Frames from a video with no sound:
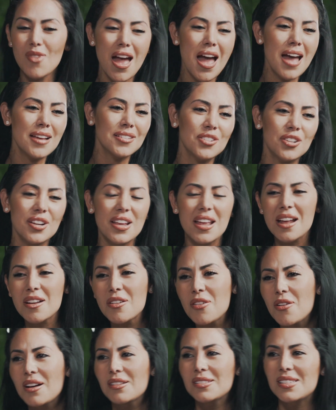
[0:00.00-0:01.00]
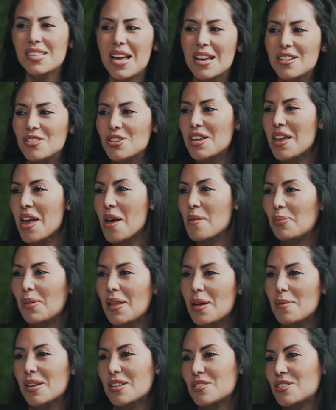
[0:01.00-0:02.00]
Esther can't go outside, she can't
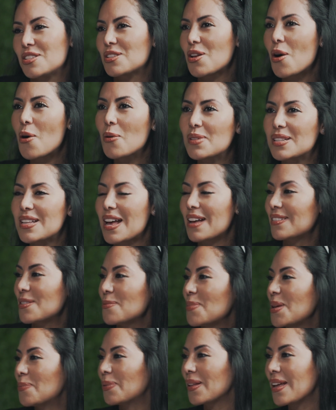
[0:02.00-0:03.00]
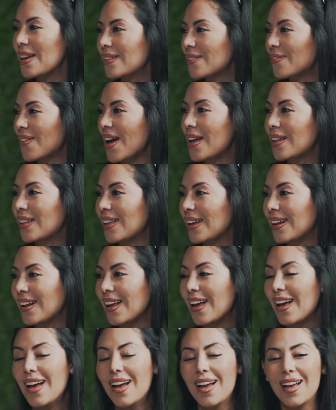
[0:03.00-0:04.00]
play because she always has to be playing the violin.
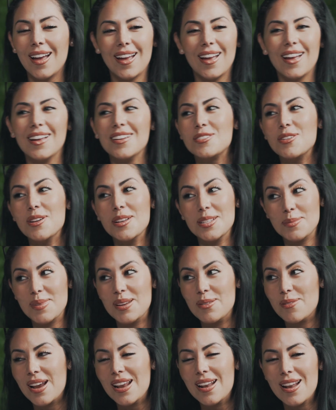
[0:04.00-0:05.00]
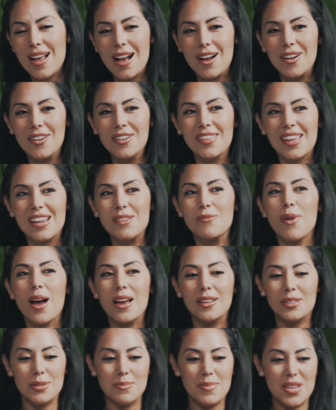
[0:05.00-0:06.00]
Trust me, right now, they
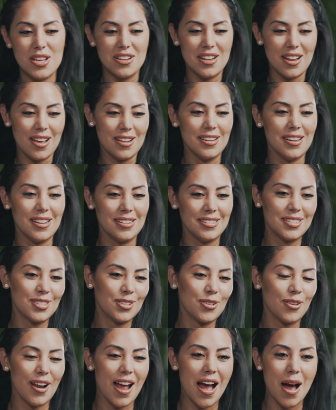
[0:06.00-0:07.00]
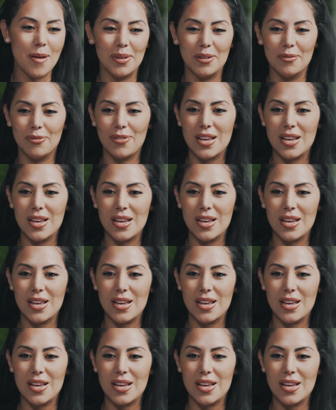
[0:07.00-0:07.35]
write to me on Instagram and